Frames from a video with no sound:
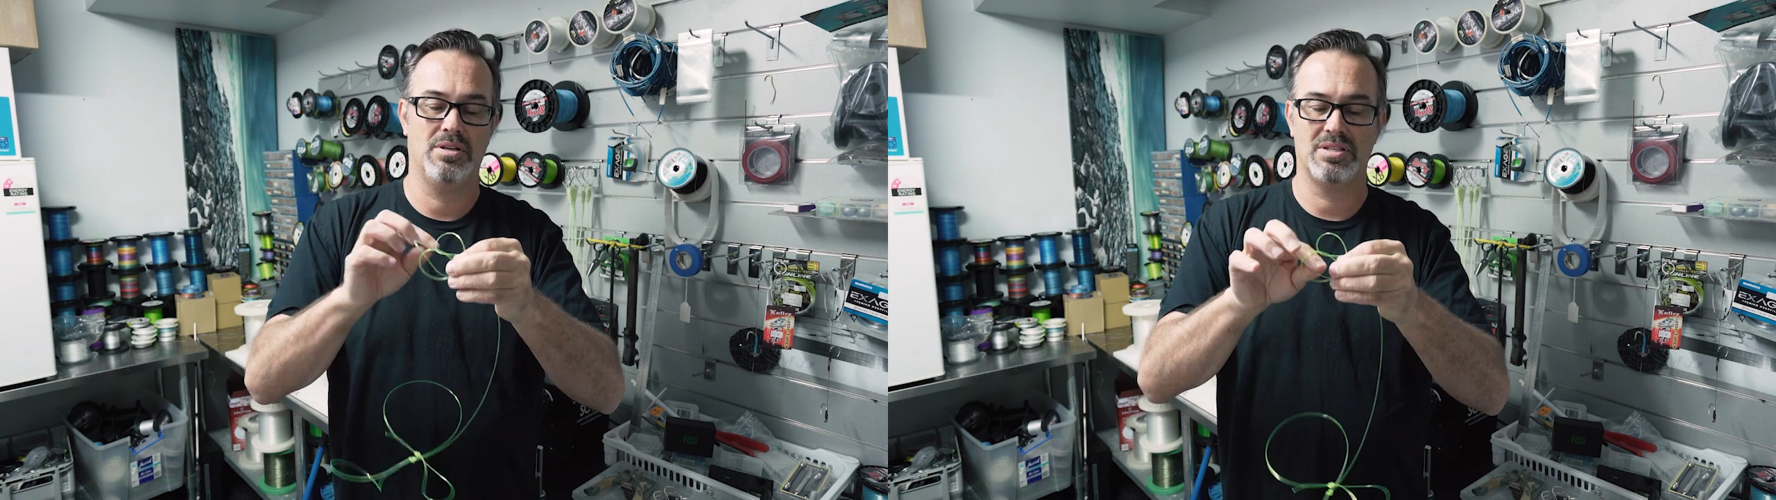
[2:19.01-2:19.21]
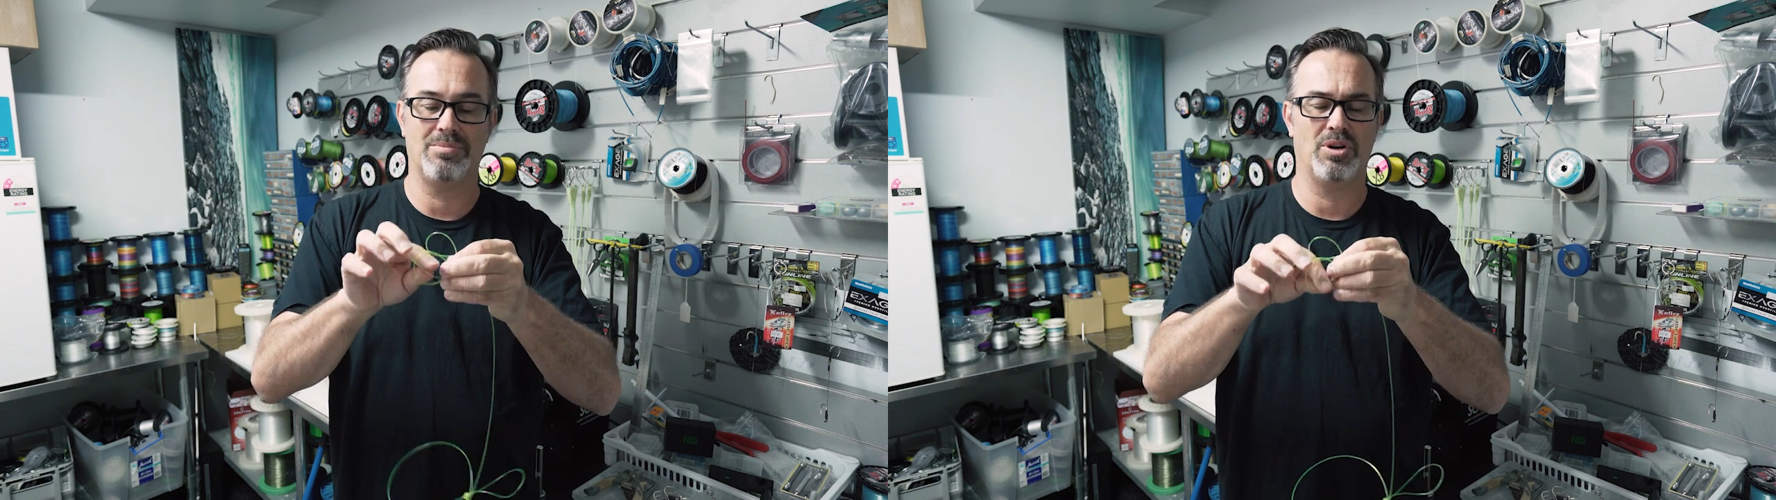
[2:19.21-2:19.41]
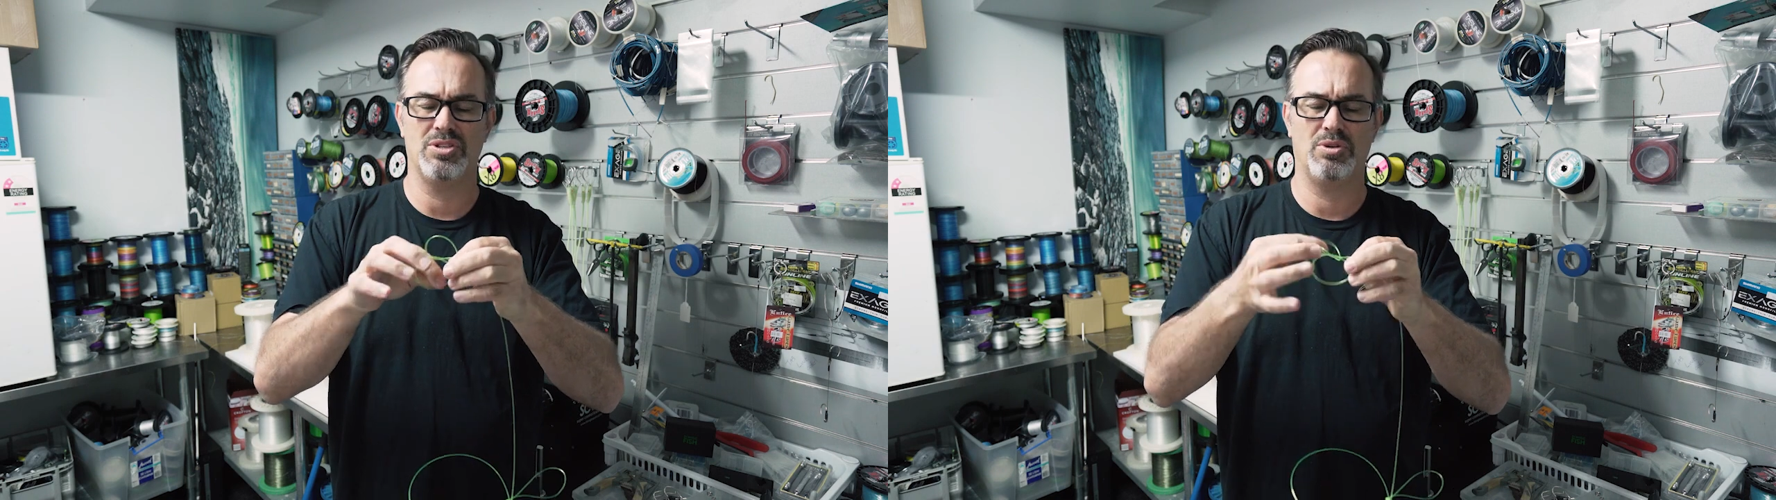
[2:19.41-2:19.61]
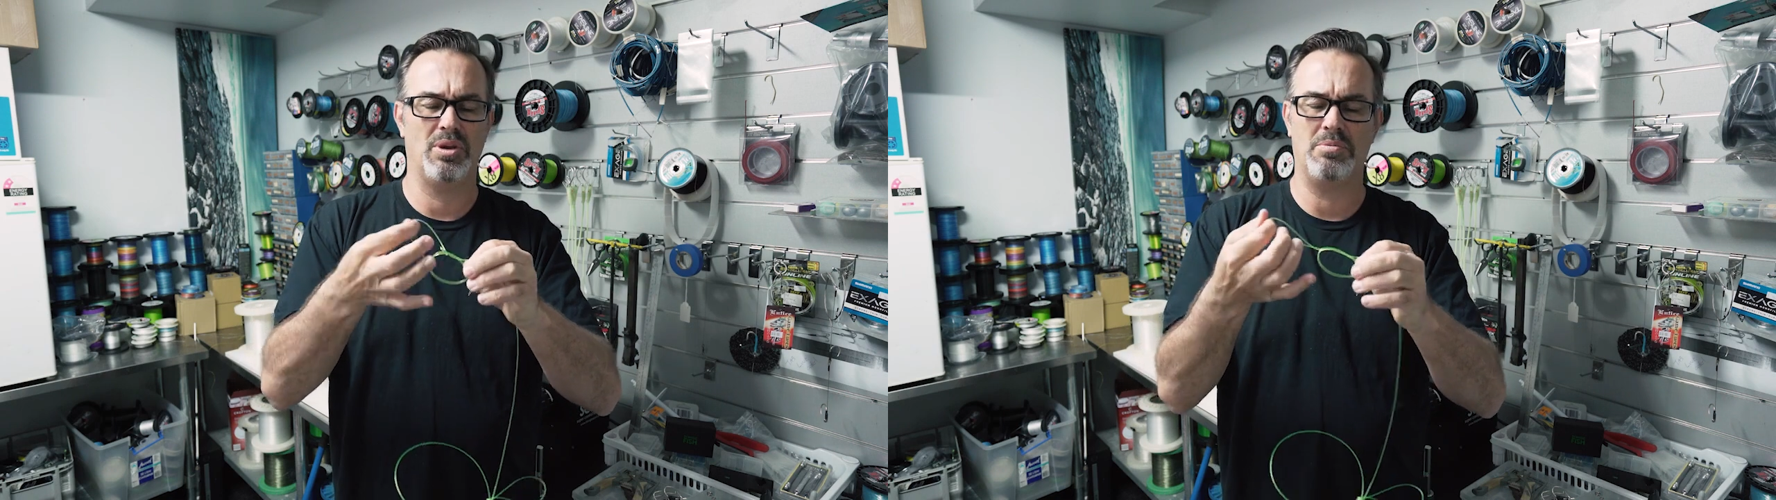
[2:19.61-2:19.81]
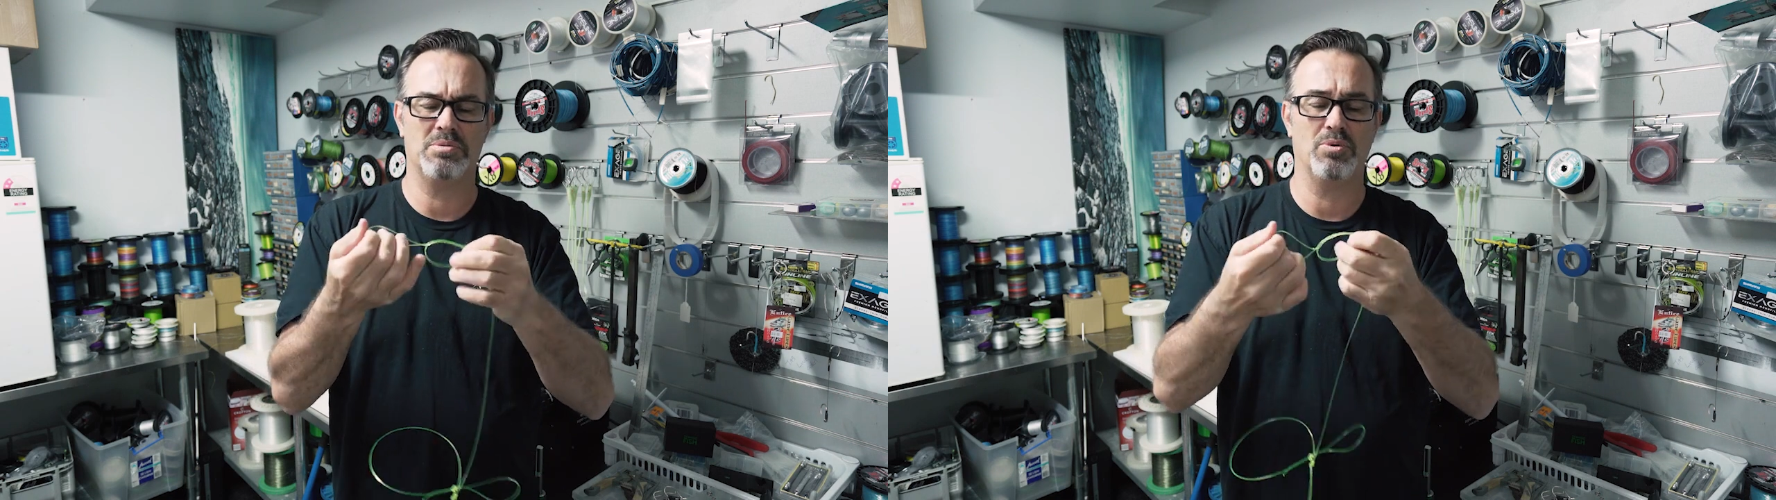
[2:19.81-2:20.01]
Some guys do
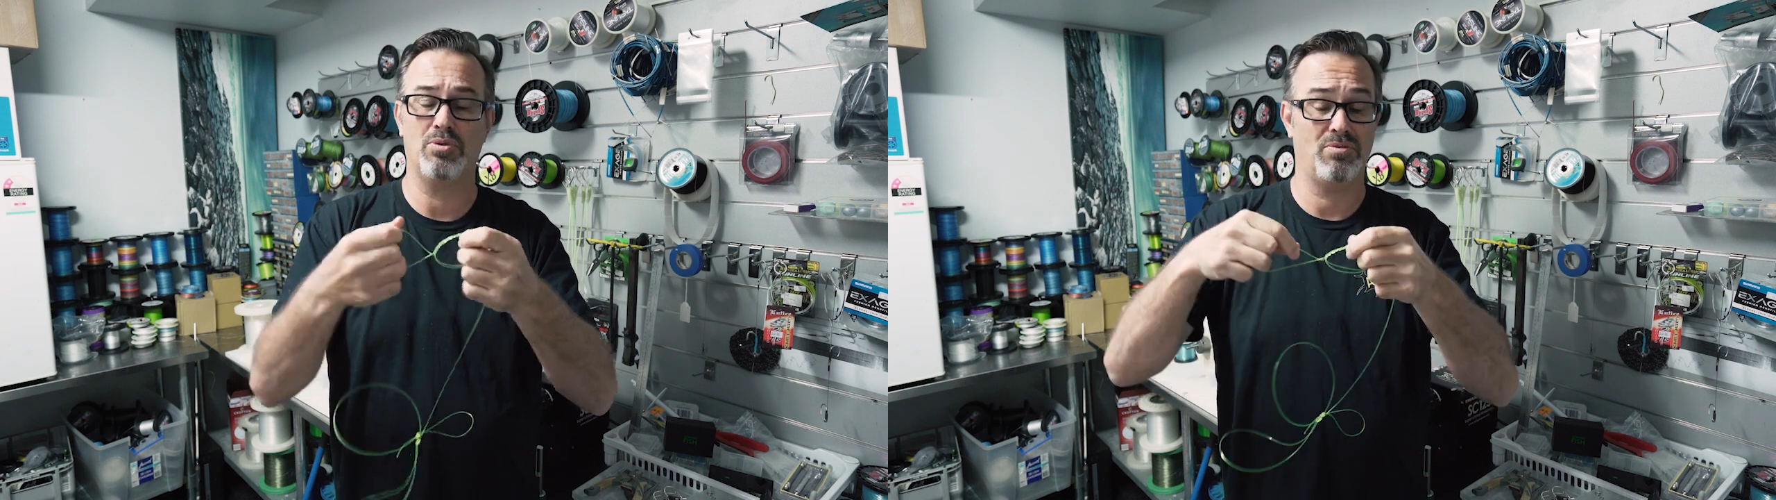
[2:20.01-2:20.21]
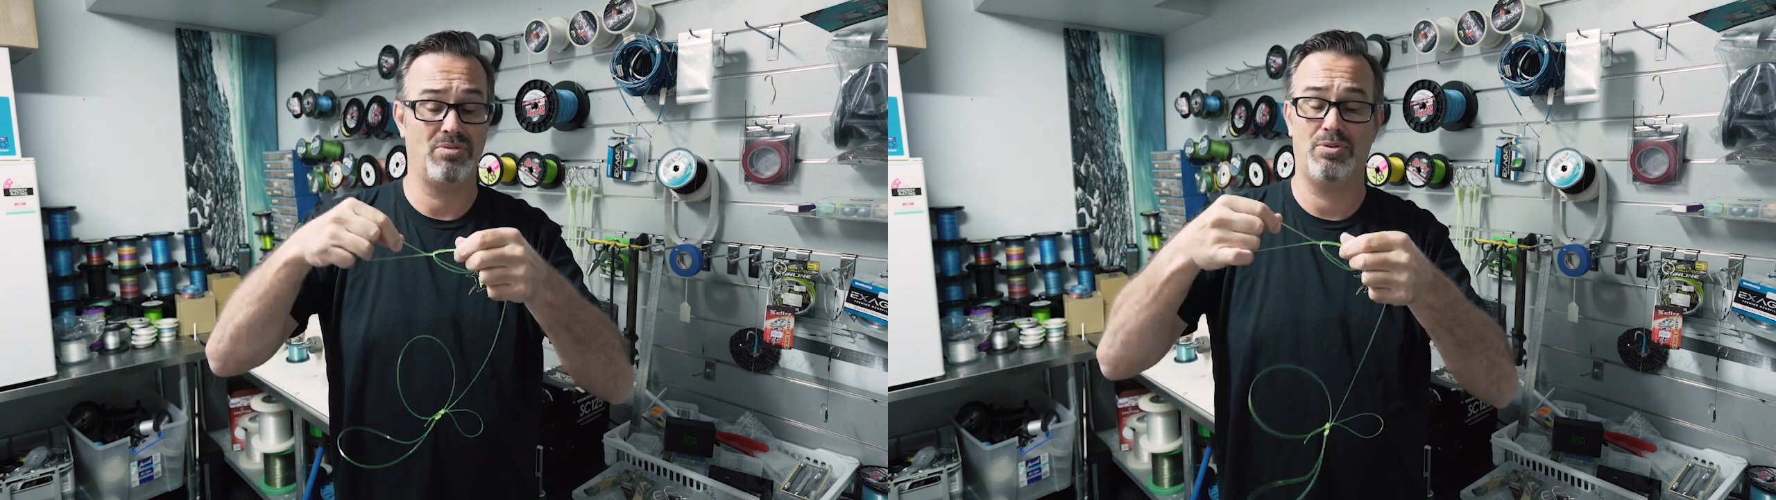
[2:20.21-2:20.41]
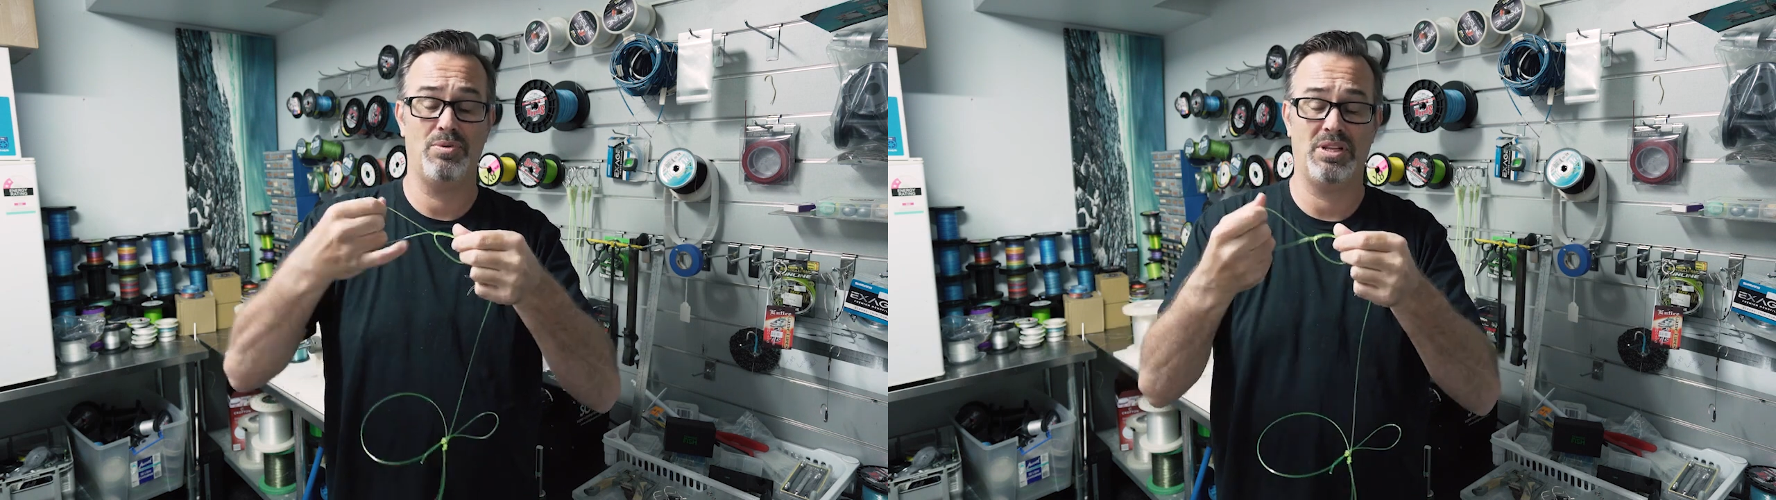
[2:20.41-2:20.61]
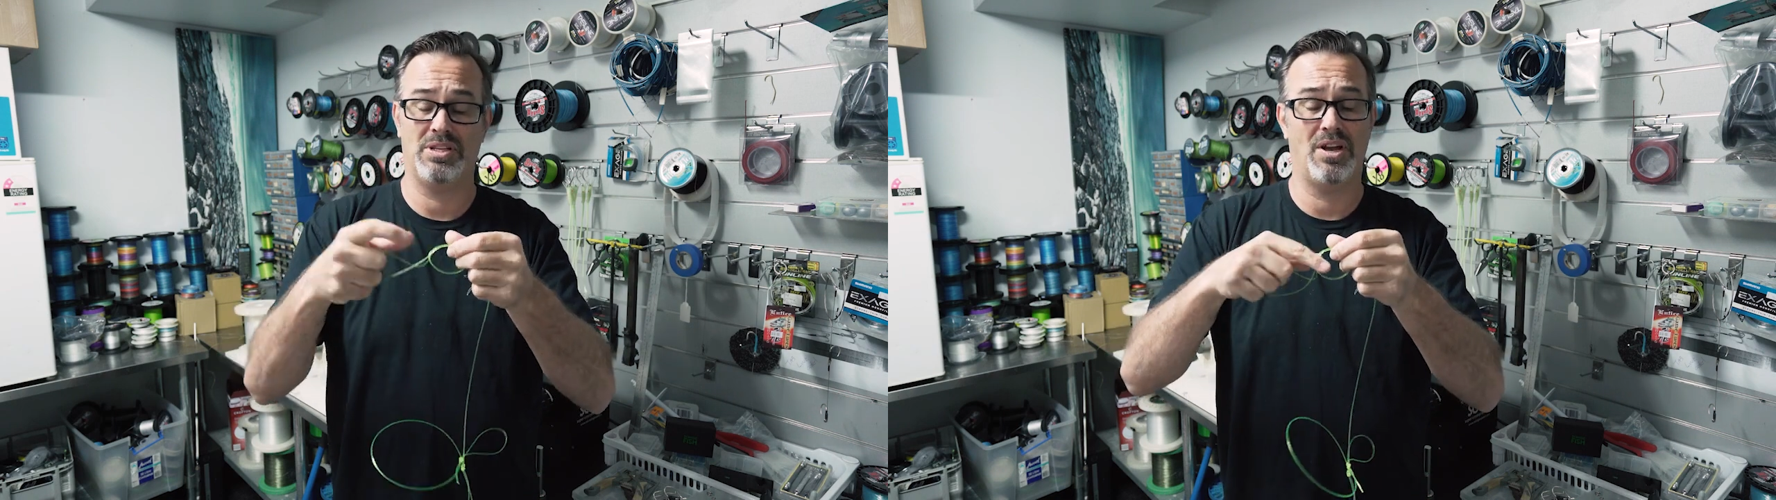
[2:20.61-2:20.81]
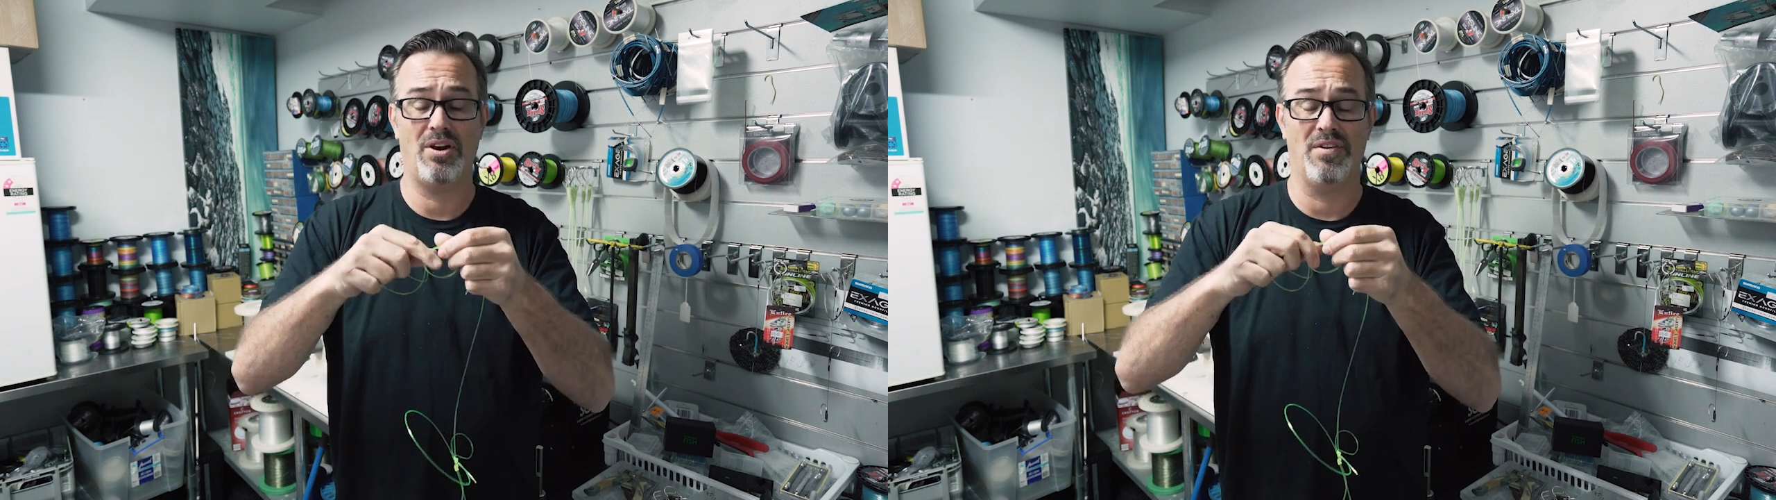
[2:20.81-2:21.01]
heaps more, you really don't.